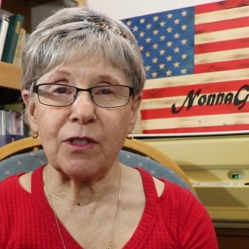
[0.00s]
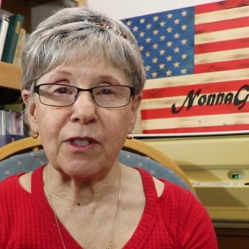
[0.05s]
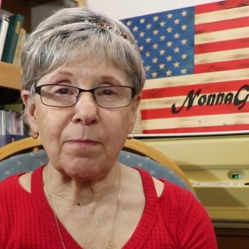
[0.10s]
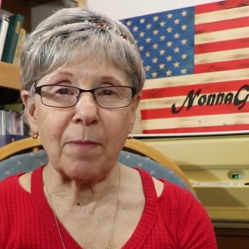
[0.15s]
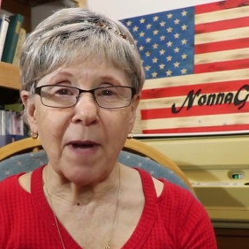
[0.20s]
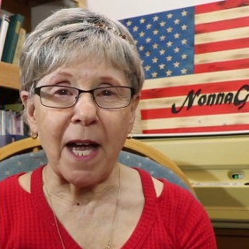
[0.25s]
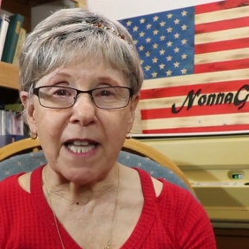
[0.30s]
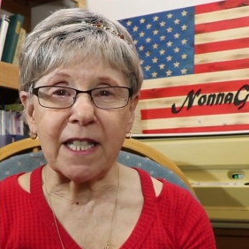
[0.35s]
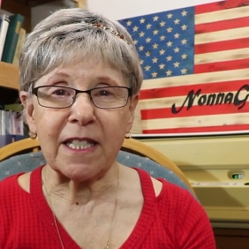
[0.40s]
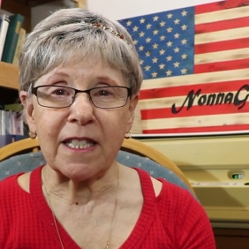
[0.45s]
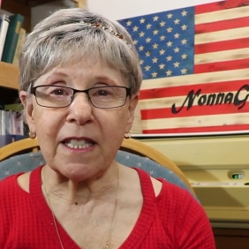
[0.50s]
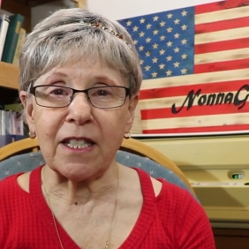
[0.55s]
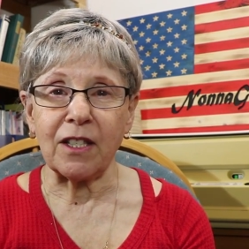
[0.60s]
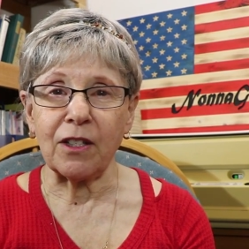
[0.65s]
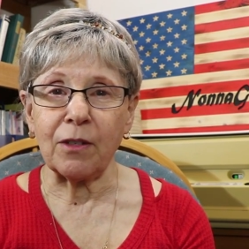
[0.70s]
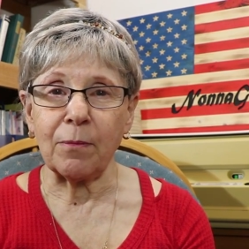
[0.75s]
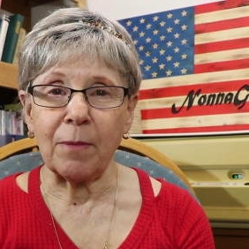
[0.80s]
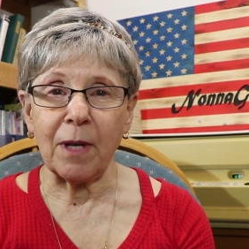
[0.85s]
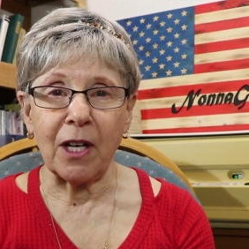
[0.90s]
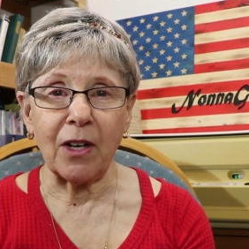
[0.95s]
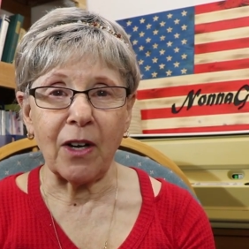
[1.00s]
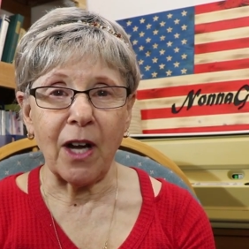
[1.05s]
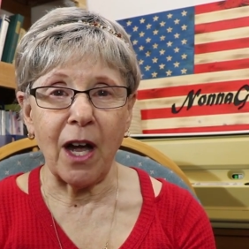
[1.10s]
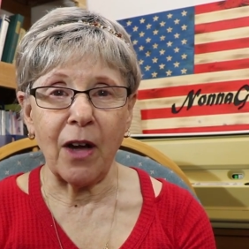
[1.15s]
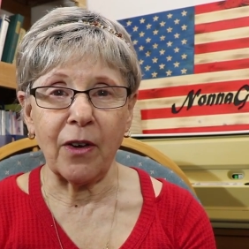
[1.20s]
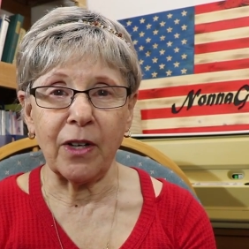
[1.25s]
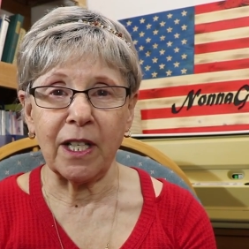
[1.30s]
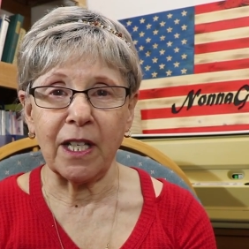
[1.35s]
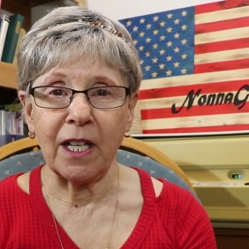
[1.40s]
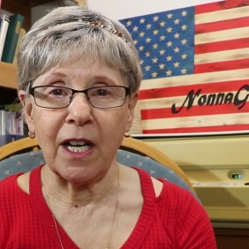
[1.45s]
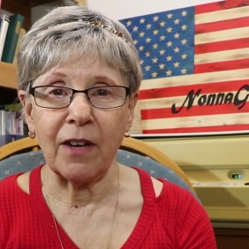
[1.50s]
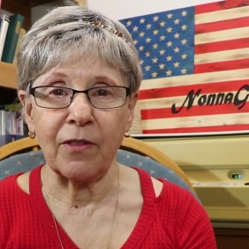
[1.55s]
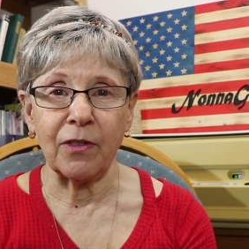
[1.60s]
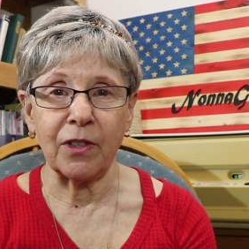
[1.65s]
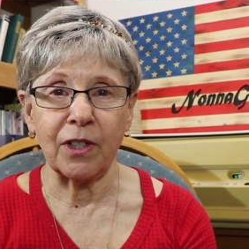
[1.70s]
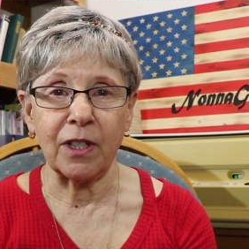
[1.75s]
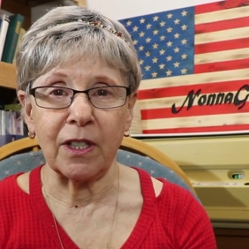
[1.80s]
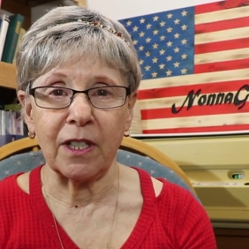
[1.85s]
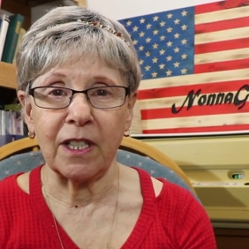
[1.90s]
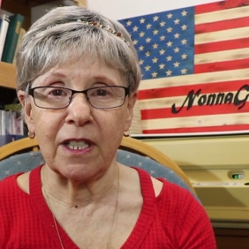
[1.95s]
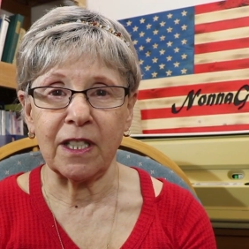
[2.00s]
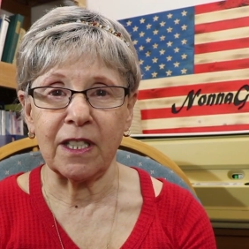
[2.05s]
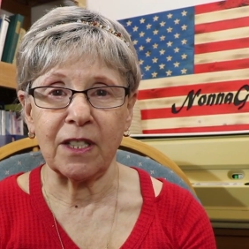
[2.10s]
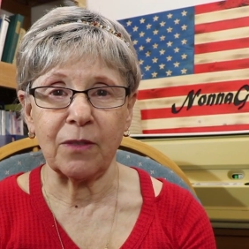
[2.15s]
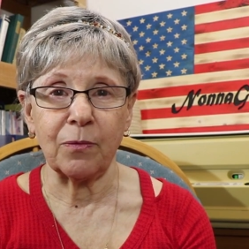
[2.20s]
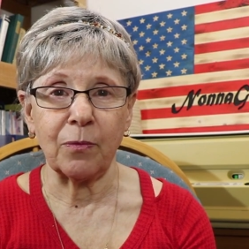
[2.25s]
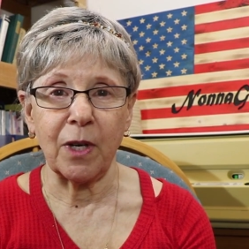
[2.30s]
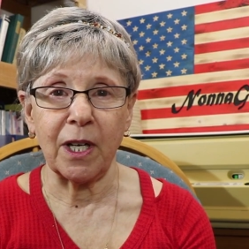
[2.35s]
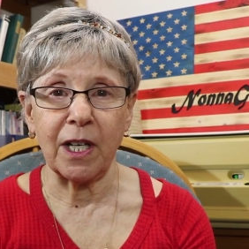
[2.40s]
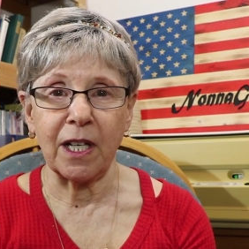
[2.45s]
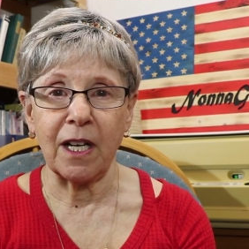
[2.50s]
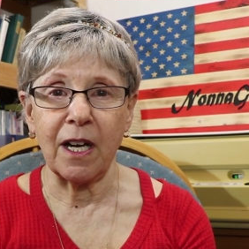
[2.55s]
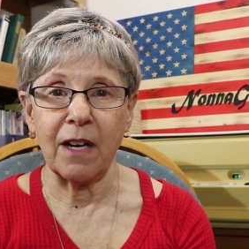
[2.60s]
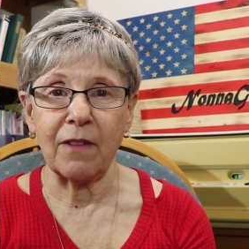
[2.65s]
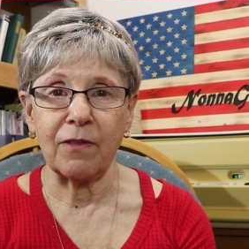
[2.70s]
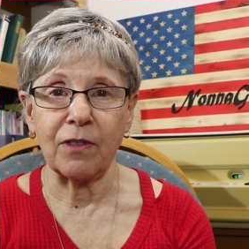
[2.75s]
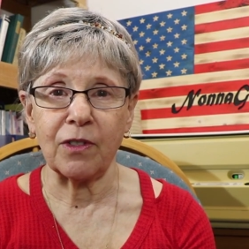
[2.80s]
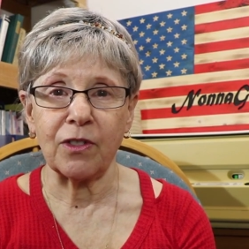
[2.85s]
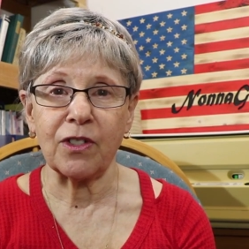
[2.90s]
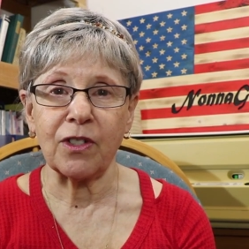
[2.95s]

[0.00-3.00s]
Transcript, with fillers: spots that no matter how he covered it, it didn't want to cover.